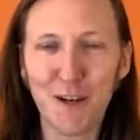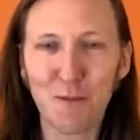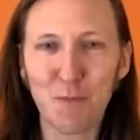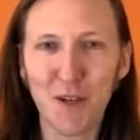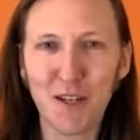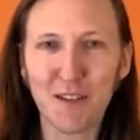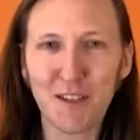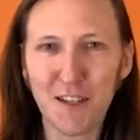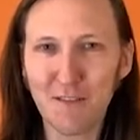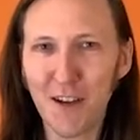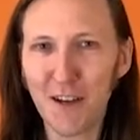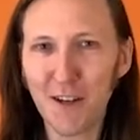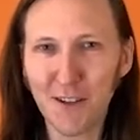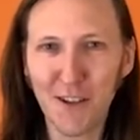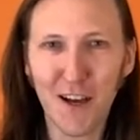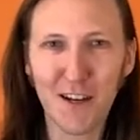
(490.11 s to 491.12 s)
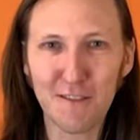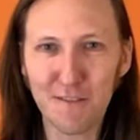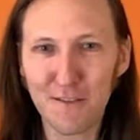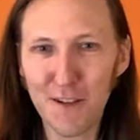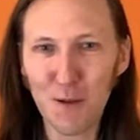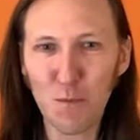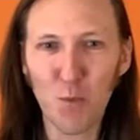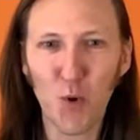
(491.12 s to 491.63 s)
I'm going to leave out a lot of
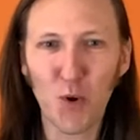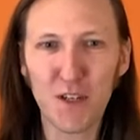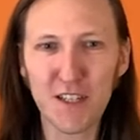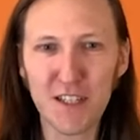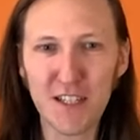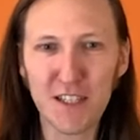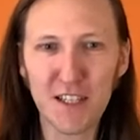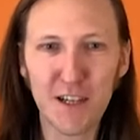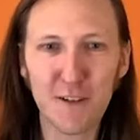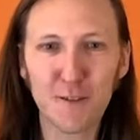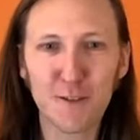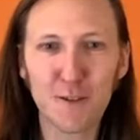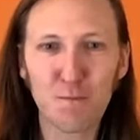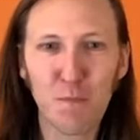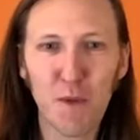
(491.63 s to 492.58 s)
important details.